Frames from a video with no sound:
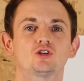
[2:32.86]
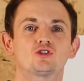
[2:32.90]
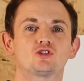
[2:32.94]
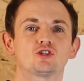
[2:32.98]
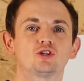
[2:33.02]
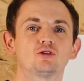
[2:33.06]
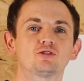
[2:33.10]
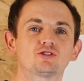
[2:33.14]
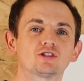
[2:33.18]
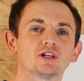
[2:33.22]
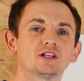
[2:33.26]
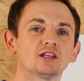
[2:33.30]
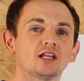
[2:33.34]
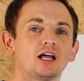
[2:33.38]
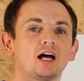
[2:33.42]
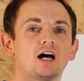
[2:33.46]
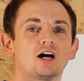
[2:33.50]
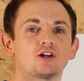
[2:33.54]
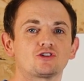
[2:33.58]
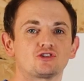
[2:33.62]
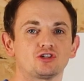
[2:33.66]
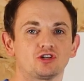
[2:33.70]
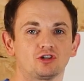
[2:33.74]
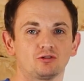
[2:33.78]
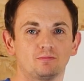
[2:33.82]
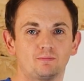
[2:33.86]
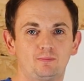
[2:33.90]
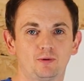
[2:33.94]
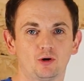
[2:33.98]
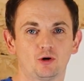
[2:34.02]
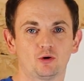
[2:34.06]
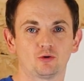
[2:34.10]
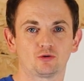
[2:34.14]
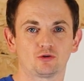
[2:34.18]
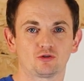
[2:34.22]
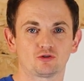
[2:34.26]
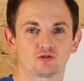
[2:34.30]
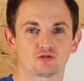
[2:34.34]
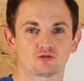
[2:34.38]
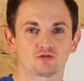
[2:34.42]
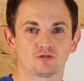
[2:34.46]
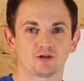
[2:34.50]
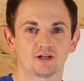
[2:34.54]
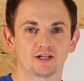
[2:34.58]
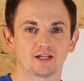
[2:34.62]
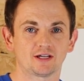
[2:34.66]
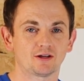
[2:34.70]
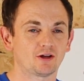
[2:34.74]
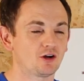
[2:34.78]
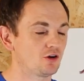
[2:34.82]
Due to larger
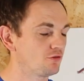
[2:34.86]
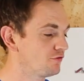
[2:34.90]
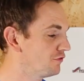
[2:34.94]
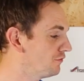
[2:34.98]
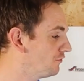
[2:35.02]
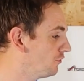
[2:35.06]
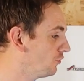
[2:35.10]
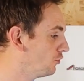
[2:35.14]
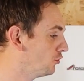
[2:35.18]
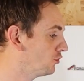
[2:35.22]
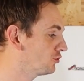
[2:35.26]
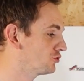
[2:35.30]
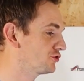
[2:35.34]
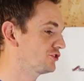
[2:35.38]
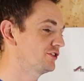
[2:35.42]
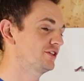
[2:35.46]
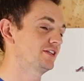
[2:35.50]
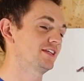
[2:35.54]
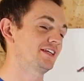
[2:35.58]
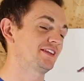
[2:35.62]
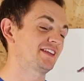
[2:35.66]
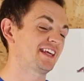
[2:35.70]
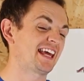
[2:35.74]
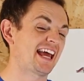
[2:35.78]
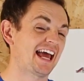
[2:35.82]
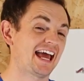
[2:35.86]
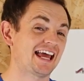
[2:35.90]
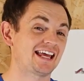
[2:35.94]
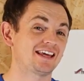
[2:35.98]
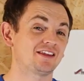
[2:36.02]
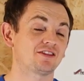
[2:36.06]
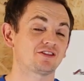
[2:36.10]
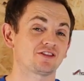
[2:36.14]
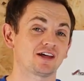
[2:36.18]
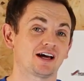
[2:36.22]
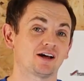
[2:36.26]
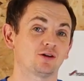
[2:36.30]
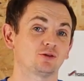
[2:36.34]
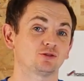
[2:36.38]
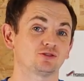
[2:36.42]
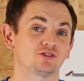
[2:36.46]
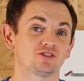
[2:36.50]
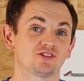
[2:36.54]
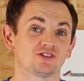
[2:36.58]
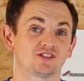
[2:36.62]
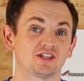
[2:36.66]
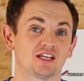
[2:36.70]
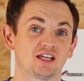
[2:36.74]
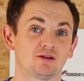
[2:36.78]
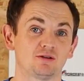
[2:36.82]
componentry, unfortunately the 8000
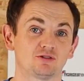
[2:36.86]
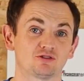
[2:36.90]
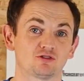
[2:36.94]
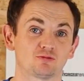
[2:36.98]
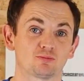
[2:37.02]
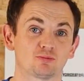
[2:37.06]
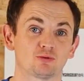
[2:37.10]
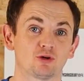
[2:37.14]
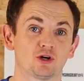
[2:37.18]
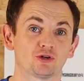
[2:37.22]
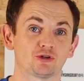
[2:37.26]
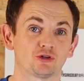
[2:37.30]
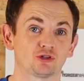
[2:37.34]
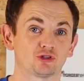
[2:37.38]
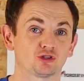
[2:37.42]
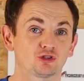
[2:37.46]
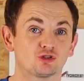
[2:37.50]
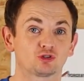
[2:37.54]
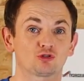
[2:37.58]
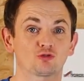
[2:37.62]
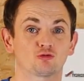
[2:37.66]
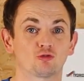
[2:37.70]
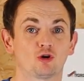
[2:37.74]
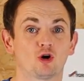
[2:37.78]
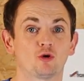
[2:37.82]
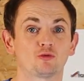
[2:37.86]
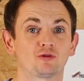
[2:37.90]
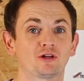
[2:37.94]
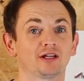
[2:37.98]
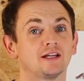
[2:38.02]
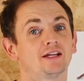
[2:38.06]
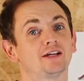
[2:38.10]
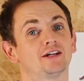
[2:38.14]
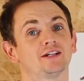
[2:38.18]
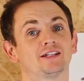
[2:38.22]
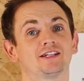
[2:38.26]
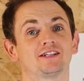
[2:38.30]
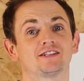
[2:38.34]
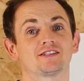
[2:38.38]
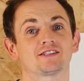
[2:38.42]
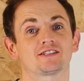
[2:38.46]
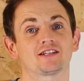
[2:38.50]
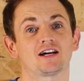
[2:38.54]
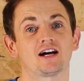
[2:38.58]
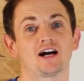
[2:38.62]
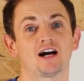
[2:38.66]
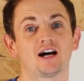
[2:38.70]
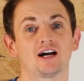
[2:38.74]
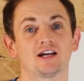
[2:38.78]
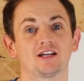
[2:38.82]
series of product has grown a little in
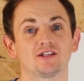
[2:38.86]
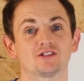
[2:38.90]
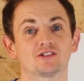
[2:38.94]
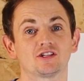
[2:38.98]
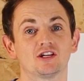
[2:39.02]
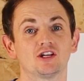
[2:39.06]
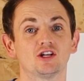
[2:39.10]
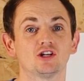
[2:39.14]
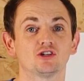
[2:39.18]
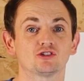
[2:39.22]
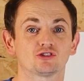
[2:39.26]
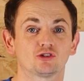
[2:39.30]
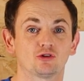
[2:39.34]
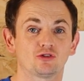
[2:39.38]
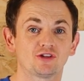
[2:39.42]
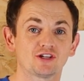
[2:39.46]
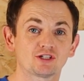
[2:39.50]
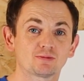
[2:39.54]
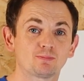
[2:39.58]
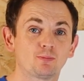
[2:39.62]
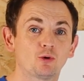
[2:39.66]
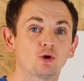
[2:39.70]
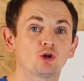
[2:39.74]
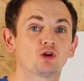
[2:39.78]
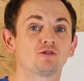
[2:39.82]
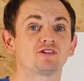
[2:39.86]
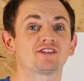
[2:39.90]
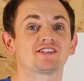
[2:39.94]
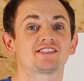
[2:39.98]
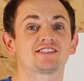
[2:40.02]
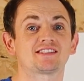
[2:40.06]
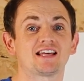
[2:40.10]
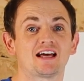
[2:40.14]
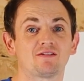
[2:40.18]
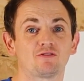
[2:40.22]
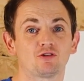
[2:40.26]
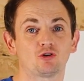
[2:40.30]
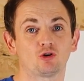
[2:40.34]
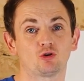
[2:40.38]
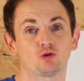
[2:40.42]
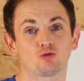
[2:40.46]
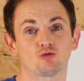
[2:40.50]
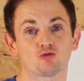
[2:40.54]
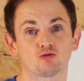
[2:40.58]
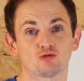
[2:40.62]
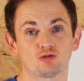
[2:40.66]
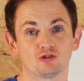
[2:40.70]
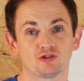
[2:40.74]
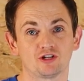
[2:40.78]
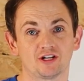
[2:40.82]
size. So this boiler is
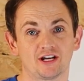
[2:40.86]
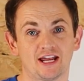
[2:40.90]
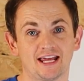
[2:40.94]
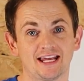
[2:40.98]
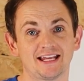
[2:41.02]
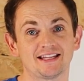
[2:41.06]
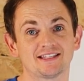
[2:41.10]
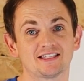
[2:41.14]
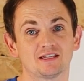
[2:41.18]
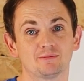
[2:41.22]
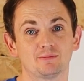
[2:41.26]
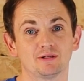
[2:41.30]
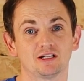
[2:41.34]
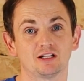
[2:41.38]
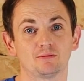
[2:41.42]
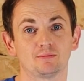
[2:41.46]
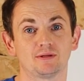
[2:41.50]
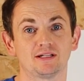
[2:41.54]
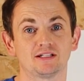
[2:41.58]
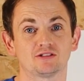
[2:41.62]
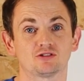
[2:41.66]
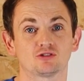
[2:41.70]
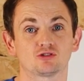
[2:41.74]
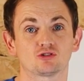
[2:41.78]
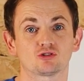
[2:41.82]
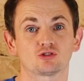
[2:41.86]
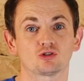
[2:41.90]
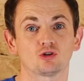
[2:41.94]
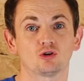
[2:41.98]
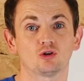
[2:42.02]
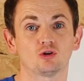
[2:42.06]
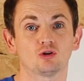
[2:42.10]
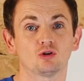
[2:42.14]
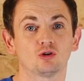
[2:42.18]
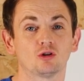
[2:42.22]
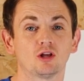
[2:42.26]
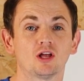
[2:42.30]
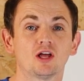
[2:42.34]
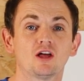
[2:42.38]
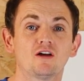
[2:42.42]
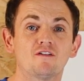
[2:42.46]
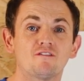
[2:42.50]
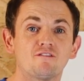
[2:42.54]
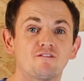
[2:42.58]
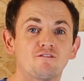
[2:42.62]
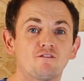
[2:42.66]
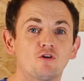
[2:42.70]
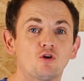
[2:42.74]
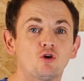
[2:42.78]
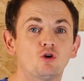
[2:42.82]
780 millimeters tall,
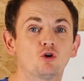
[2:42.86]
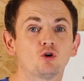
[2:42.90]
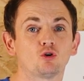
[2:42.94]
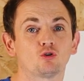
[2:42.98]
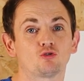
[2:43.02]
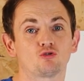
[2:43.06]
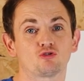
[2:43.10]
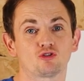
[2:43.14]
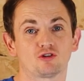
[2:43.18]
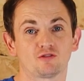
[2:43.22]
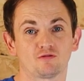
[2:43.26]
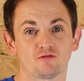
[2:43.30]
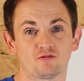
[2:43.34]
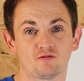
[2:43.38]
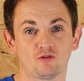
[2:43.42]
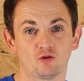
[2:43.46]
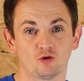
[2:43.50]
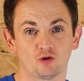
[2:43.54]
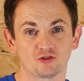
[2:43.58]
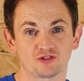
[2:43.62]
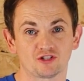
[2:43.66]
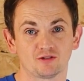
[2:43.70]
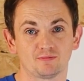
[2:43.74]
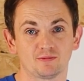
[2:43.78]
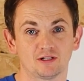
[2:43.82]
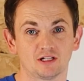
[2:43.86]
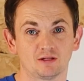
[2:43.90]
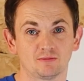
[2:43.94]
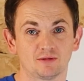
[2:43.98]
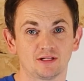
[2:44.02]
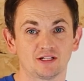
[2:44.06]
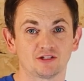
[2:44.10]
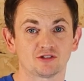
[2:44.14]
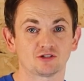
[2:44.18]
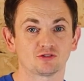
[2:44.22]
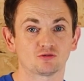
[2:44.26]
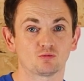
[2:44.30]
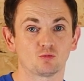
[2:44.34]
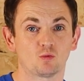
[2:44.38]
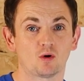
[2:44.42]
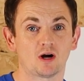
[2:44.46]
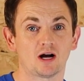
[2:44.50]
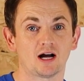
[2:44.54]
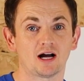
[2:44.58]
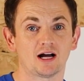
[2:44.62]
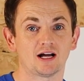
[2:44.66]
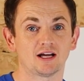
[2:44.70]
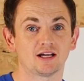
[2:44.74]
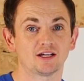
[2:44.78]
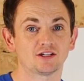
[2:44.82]
440 millimeters
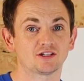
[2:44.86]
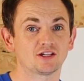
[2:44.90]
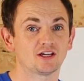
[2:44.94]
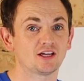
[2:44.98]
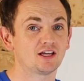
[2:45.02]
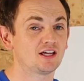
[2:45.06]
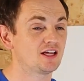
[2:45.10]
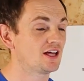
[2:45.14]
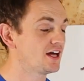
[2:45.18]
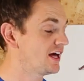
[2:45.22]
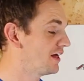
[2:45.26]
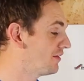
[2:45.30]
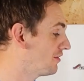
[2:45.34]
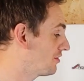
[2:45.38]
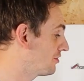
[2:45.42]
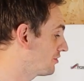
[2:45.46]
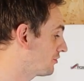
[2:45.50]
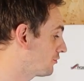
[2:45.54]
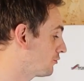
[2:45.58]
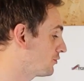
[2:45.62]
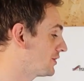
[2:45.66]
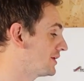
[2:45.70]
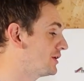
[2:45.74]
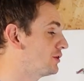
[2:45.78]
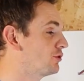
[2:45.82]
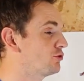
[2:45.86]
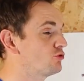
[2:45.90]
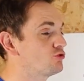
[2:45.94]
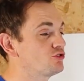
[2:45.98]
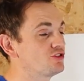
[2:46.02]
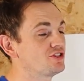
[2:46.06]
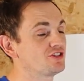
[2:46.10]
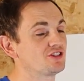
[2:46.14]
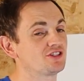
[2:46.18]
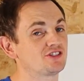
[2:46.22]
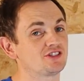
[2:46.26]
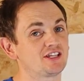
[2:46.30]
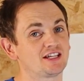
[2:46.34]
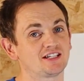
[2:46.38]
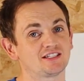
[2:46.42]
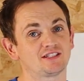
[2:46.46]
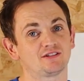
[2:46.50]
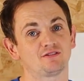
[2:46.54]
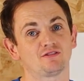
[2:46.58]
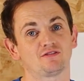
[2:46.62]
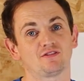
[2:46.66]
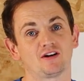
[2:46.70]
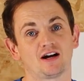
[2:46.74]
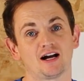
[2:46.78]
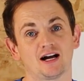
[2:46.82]
wide, and
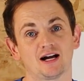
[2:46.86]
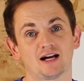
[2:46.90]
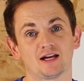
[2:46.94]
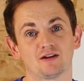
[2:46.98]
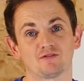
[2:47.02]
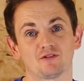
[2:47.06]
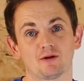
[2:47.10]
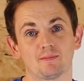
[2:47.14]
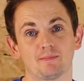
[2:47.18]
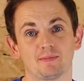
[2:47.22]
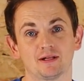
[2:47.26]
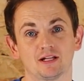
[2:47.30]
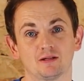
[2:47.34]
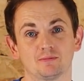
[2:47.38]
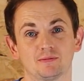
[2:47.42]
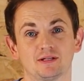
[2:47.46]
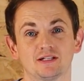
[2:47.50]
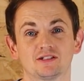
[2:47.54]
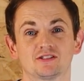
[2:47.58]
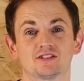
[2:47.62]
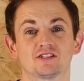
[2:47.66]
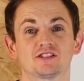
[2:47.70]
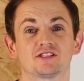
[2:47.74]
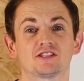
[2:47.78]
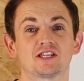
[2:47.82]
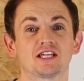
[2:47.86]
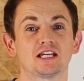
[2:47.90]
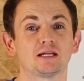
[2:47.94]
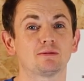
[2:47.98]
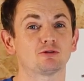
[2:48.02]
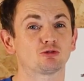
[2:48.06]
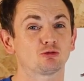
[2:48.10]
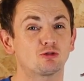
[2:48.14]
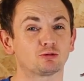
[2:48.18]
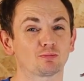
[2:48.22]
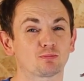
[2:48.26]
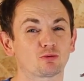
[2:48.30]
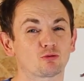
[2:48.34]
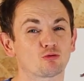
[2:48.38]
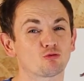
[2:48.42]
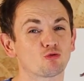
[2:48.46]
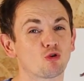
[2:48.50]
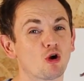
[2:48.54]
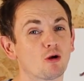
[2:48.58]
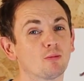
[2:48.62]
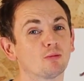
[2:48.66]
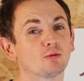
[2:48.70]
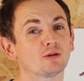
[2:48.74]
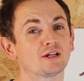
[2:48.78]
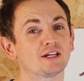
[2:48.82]
365 millimeters deep. So it's
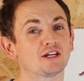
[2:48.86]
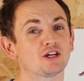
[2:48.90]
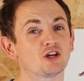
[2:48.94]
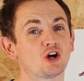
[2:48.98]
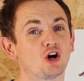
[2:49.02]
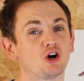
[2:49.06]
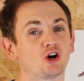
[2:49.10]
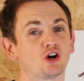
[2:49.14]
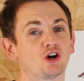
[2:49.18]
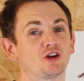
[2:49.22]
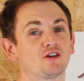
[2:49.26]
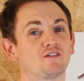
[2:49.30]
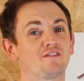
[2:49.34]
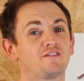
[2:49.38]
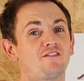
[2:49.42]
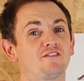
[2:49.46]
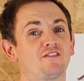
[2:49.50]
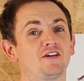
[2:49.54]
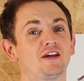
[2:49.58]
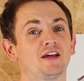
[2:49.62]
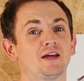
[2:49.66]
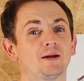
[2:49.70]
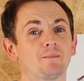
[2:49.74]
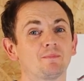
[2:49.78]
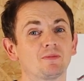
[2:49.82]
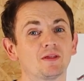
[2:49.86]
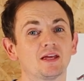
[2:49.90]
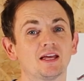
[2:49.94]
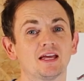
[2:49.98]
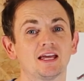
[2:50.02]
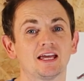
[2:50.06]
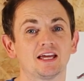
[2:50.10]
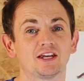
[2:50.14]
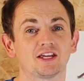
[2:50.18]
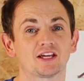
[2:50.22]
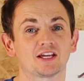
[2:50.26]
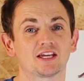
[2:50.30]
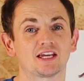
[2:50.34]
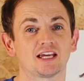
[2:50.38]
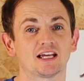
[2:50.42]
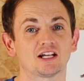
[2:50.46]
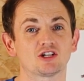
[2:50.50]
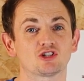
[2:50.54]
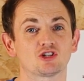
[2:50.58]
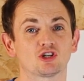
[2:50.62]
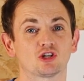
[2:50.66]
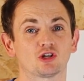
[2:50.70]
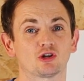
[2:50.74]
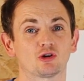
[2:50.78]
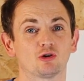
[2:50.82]
probably not gonna fit in a
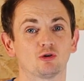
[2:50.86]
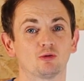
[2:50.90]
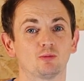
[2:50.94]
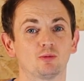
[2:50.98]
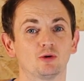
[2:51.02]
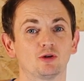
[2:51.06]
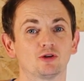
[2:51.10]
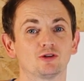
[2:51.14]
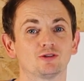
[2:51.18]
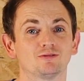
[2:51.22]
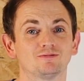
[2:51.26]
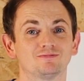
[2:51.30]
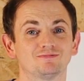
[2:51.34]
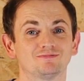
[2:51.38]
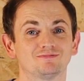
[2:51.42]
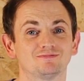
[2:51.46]
kitchen cupboard.